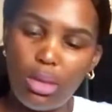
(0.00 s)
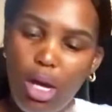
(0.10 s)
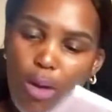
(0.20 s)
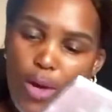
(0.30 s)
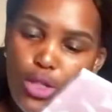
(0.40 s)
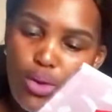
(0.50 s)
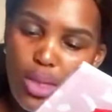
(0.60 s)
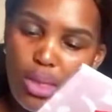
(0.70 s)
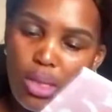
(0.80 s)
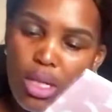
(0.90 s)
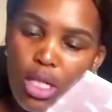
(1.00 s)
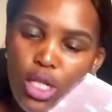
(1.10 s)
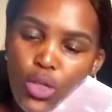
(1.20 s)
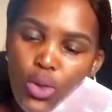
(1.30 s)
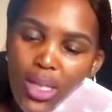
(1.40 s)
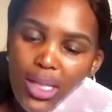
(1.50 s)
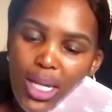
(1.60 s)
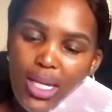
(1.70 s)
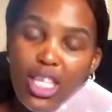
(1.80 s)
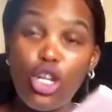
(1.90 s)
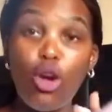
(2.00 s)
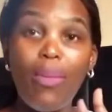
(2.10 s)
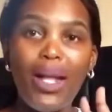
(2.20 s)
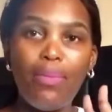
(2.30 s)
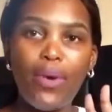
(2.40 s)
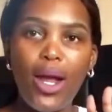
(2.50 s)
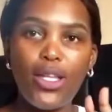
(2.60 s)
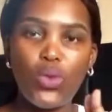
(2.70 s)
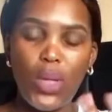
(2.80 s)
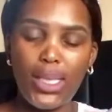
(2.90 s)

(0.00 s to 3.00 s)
How much was it? This was the normal price